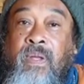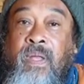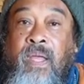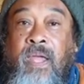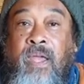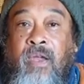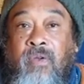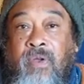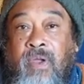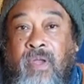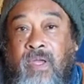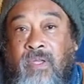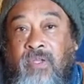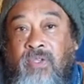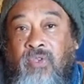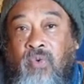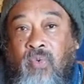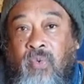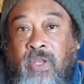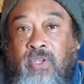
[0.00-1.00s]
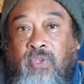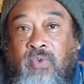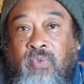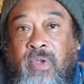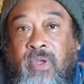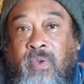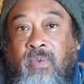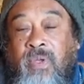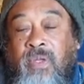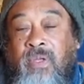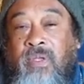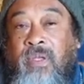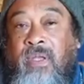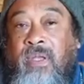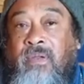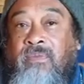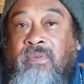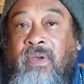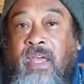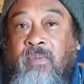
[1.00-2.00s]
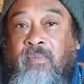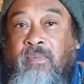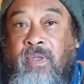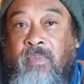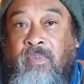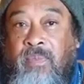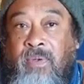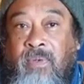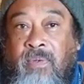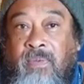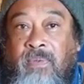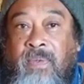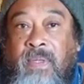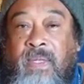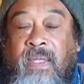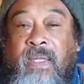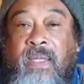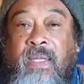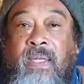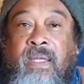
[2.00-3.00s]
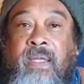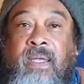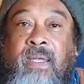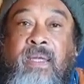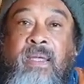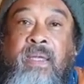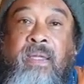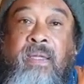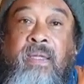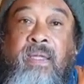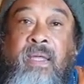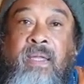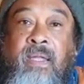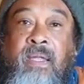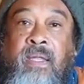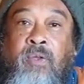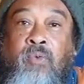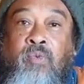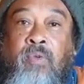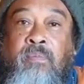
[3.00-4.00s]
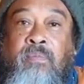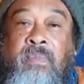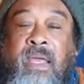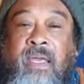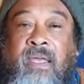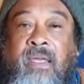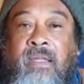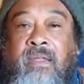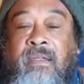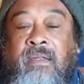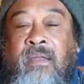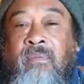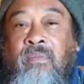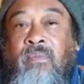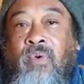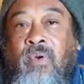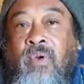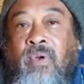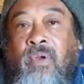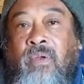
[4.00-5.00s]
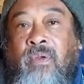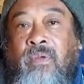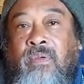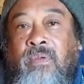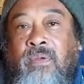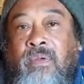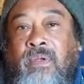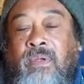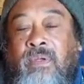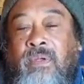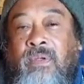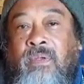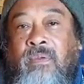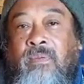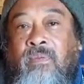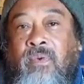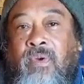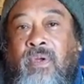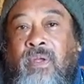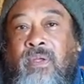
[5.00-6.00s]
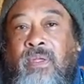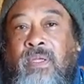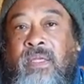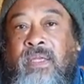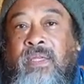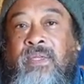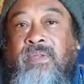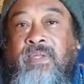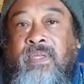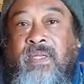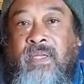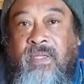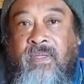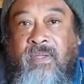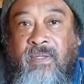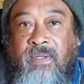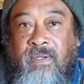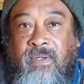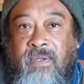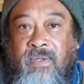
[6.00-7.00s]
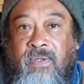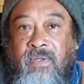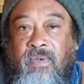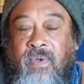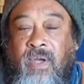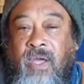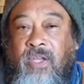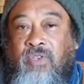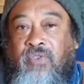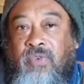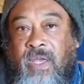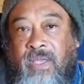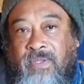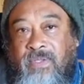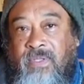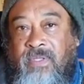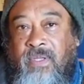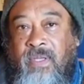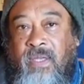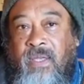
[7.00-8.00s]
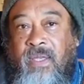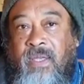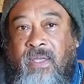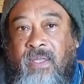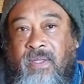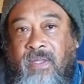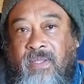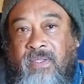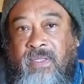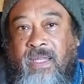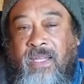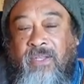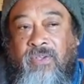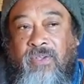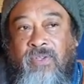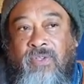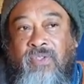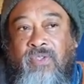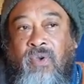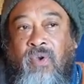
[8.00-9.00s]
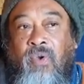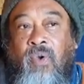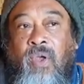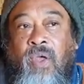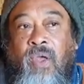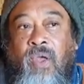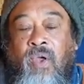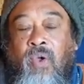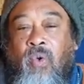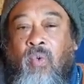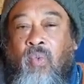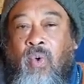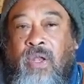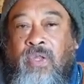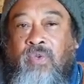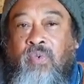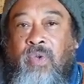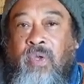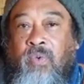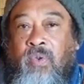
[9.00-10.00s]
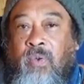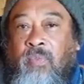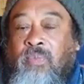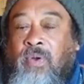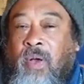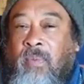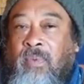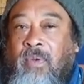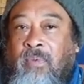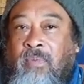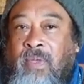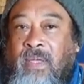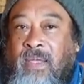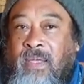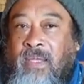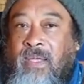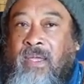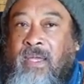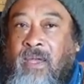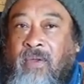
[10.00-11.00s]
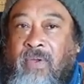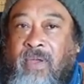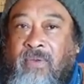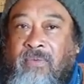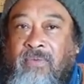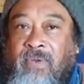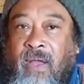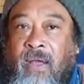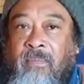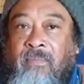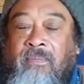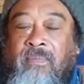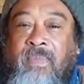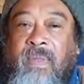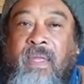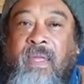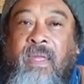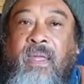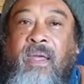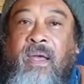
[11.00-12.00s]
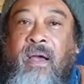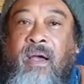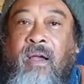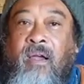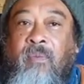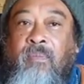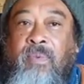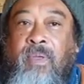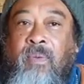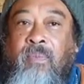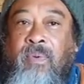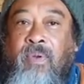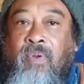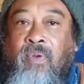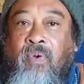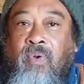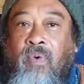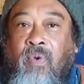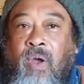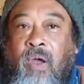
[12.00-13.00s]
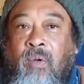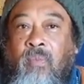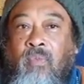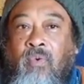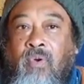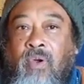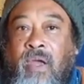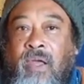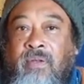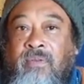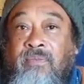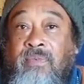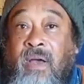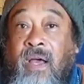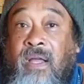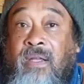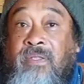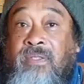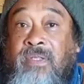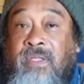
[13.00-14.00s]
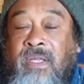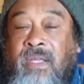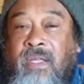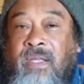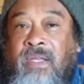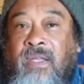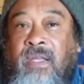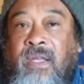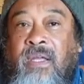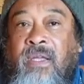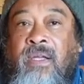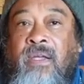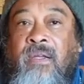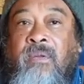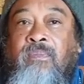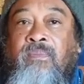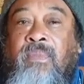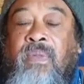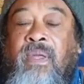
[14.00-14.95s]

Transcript: area to which we would invite people, and then it would make it more easy to address these letters. So what we will probably be hearing from are people who are more advanced in their